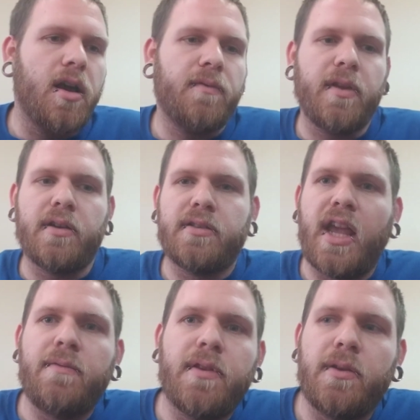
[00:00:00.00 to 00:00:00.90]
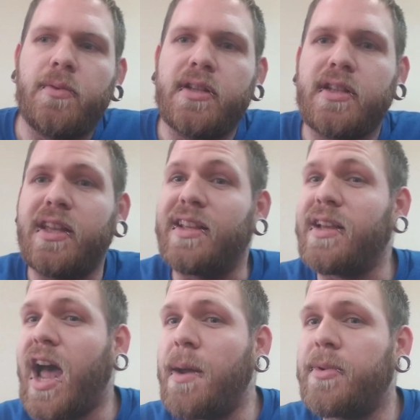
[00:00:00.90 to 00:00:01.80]
If there's safety risk in
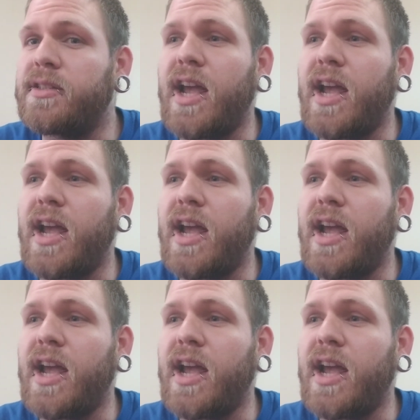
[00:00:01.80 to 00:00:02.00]
a hybrid